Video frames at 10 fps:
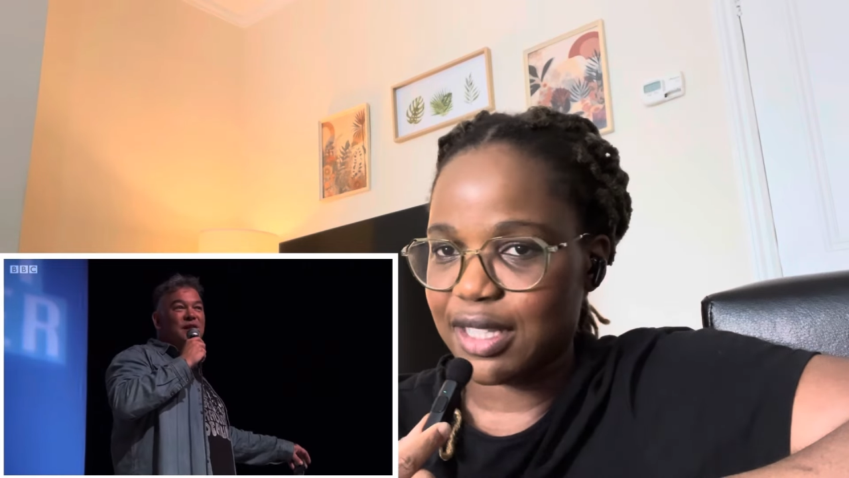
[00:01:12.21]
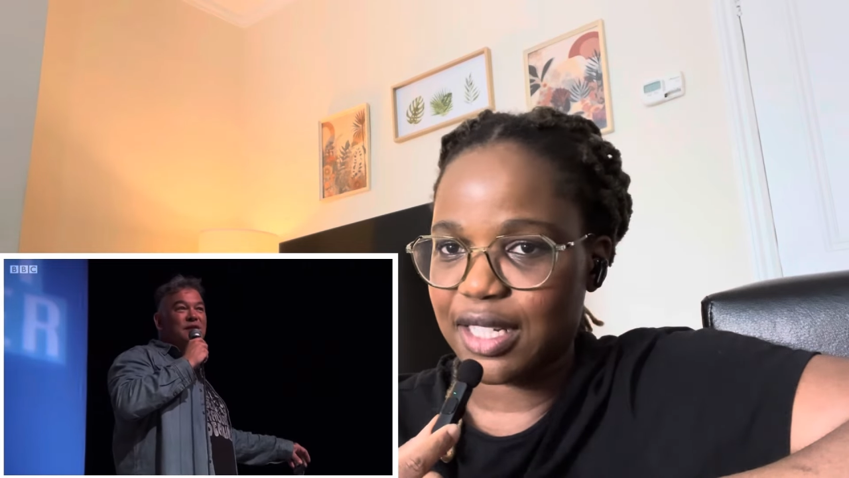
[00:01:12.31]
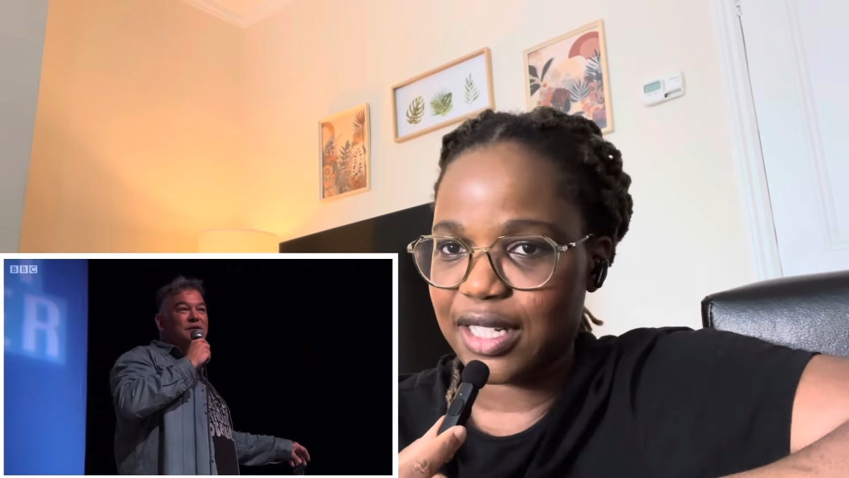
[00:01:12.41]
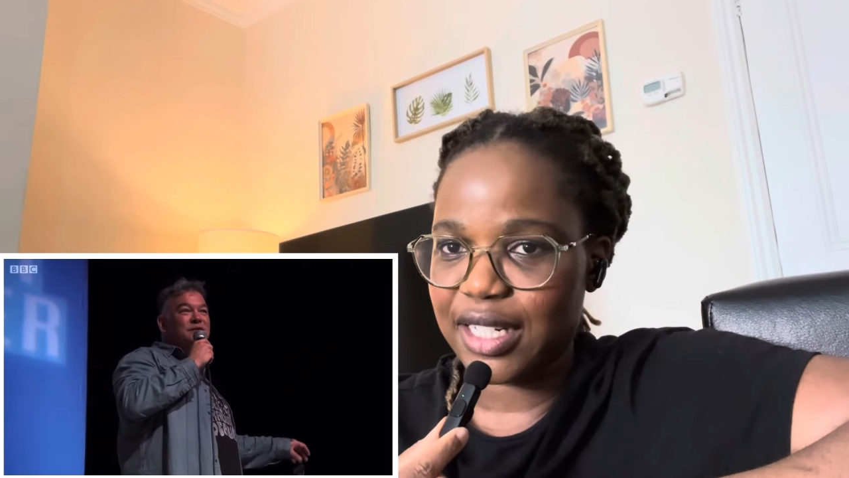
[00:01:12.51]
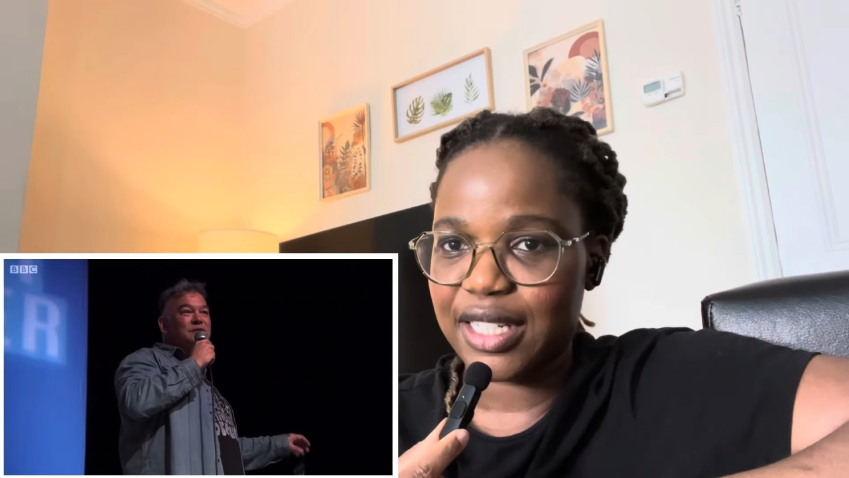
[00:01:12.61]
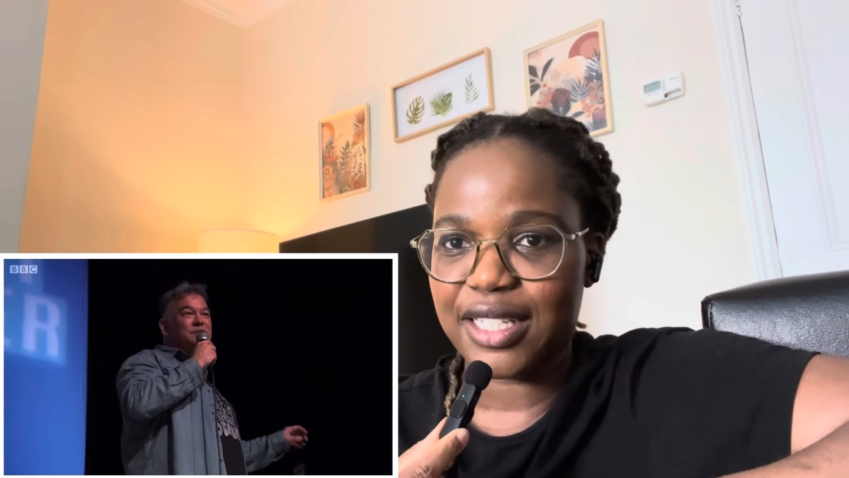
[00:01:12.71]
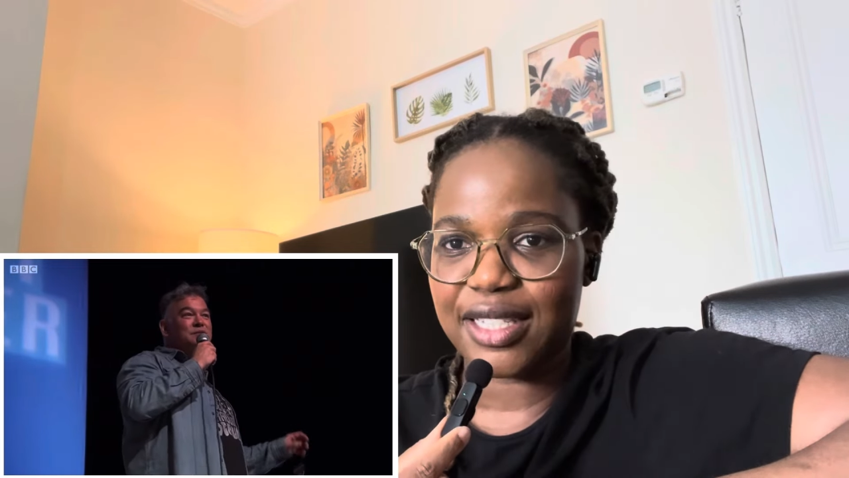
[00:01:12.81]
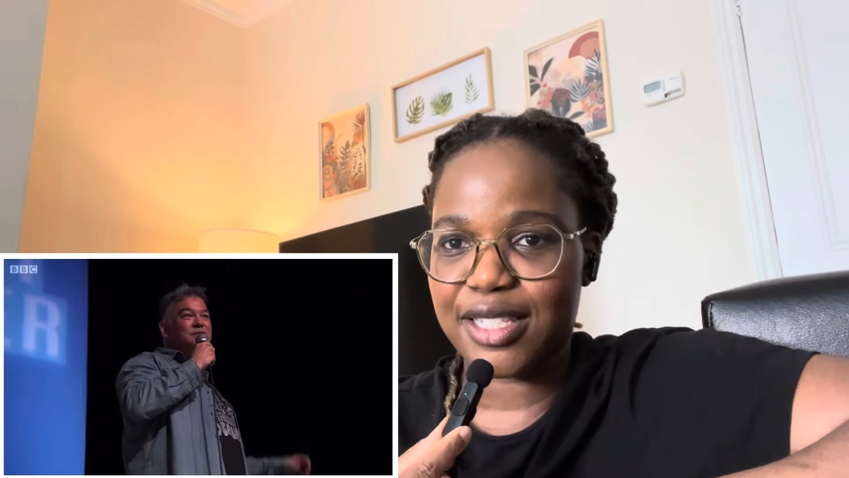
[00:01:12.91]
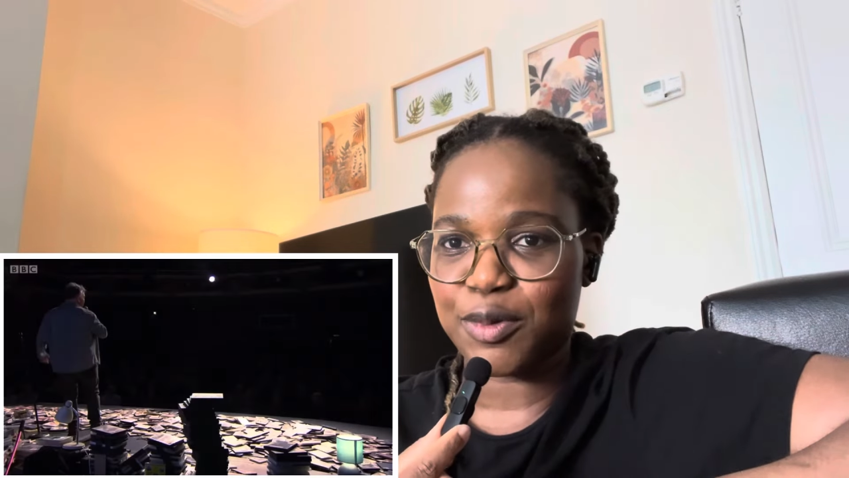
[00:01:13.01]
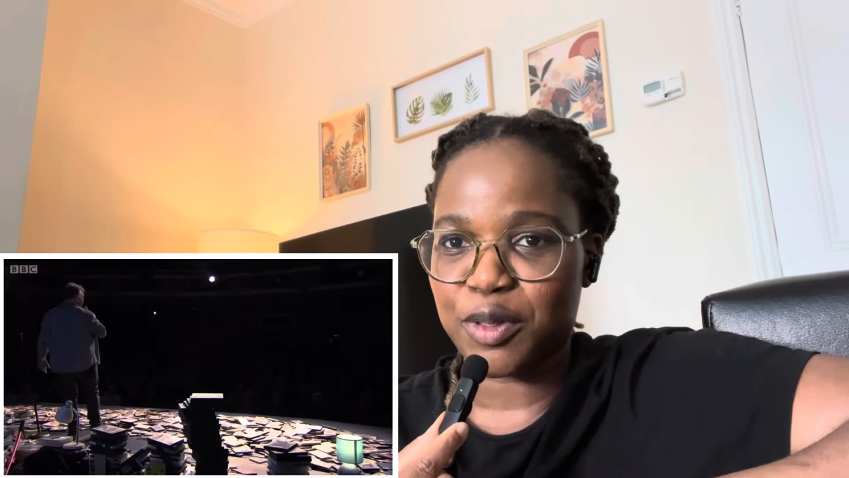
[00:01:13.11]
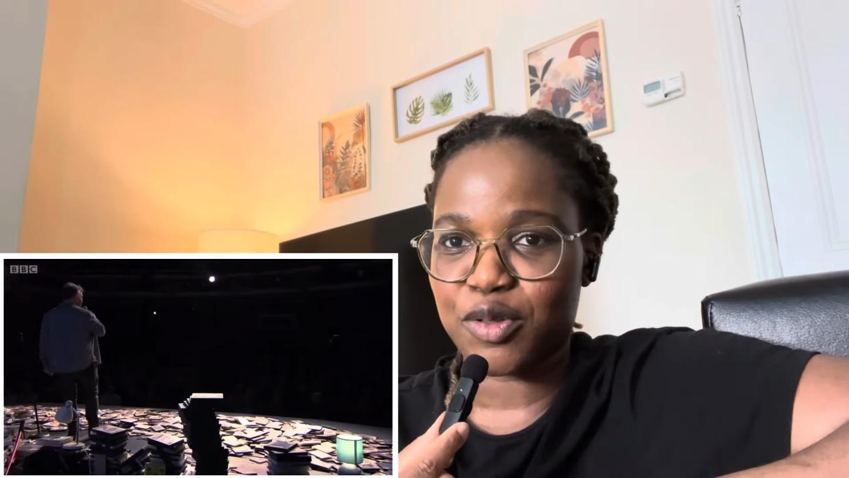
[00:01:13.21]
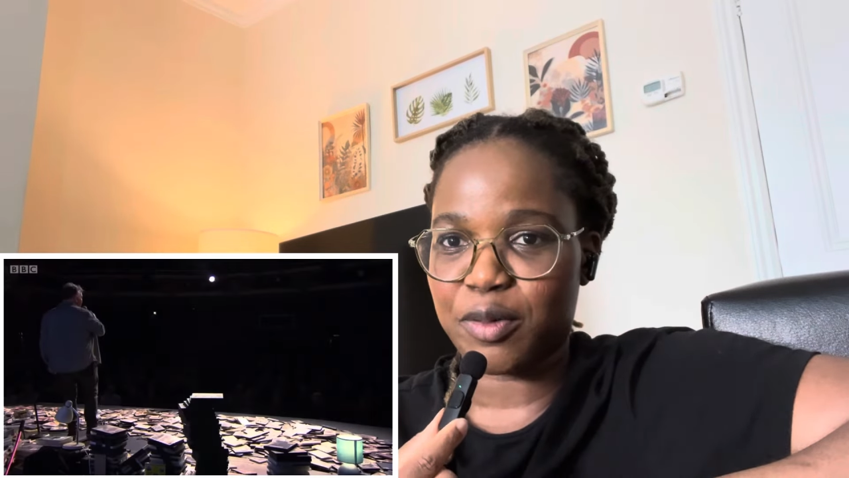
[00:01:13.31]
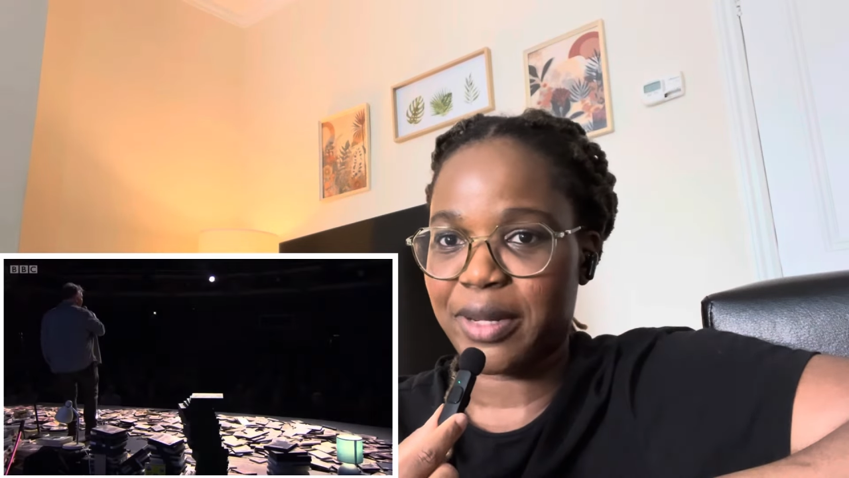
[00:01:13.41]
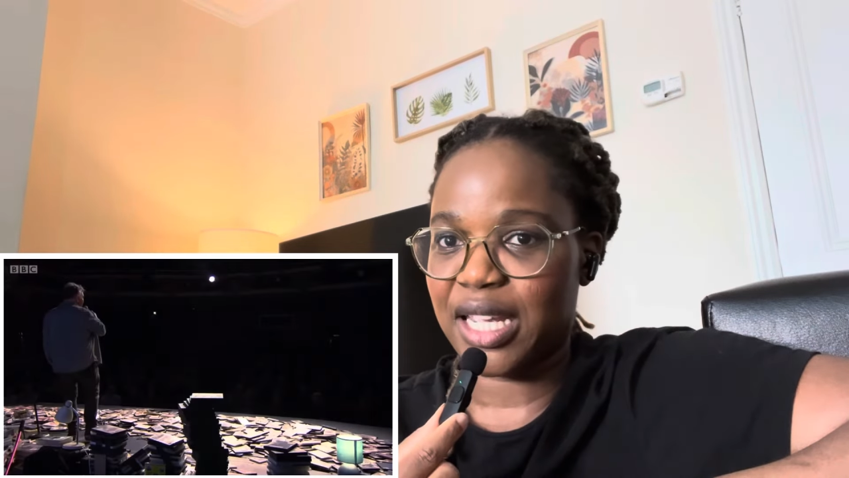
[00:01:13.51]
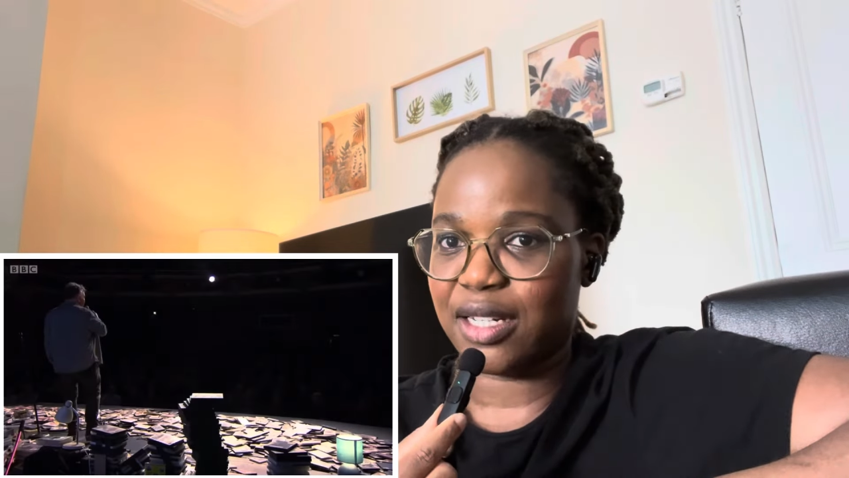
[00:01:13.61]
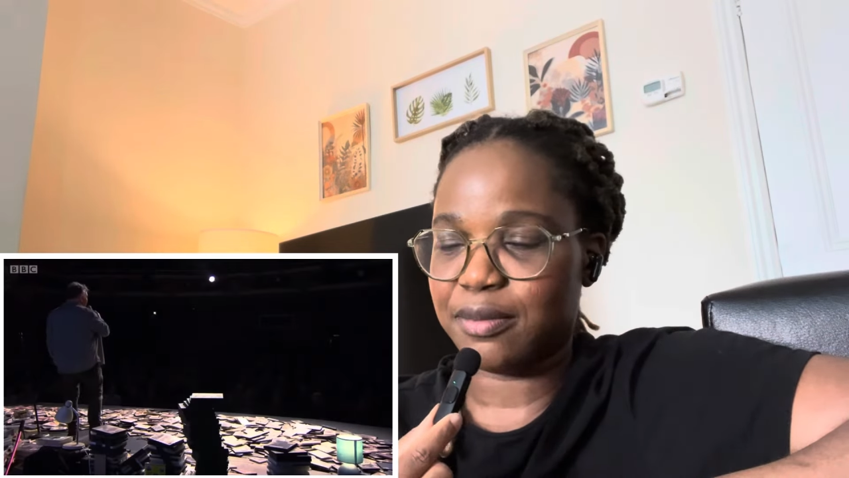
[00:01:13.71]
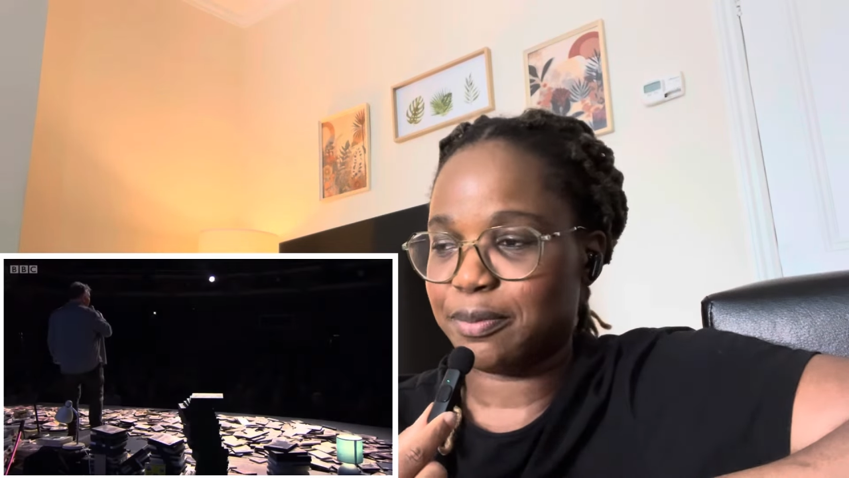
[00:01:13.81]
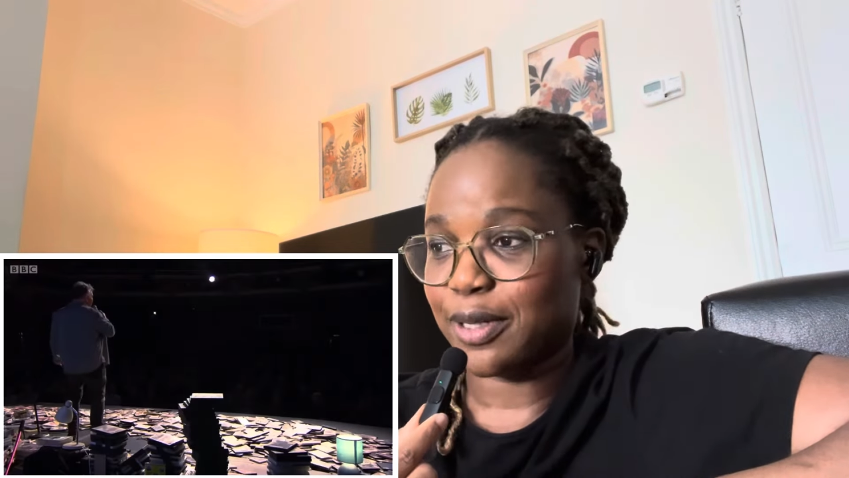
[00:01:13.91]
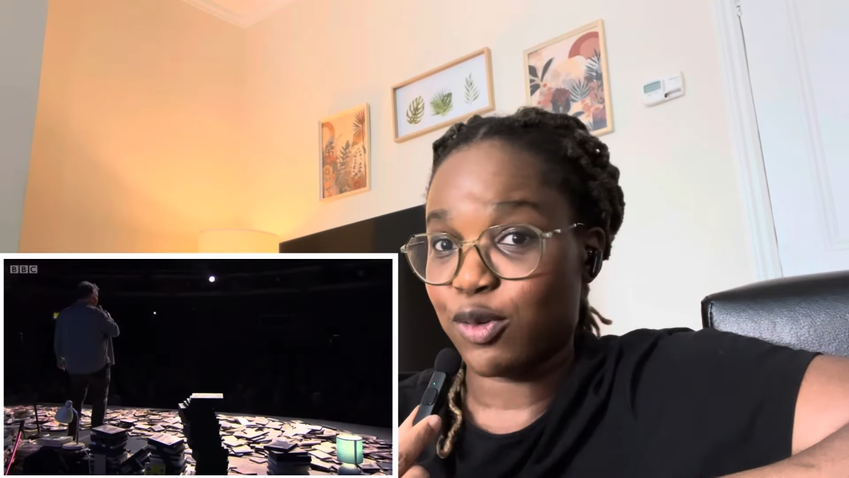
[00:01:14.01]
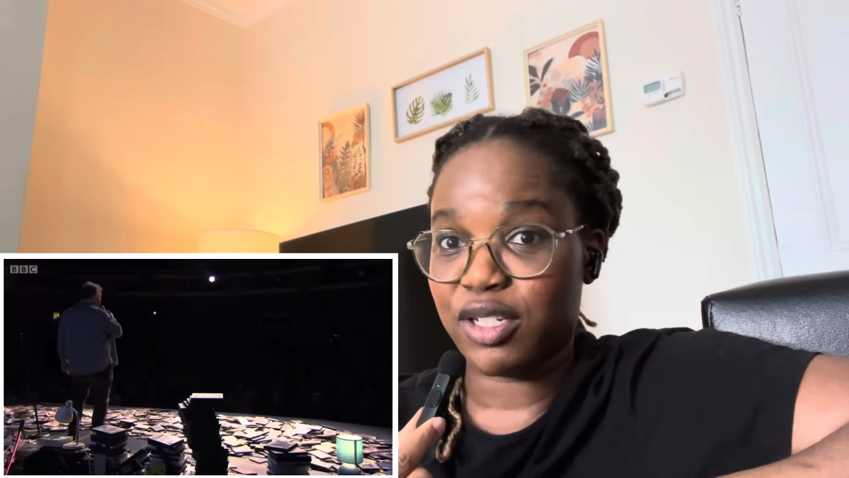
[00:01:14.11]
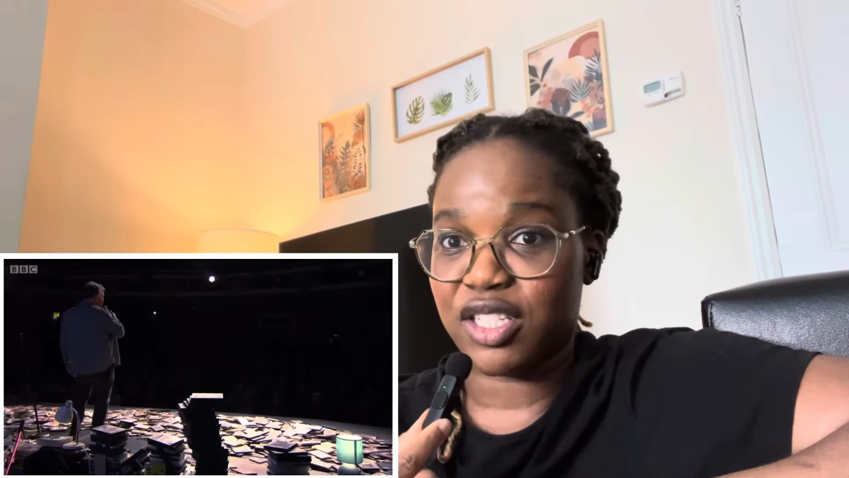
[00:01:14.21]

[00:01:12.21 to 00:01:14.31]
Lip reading: think Leeds was Remain, but only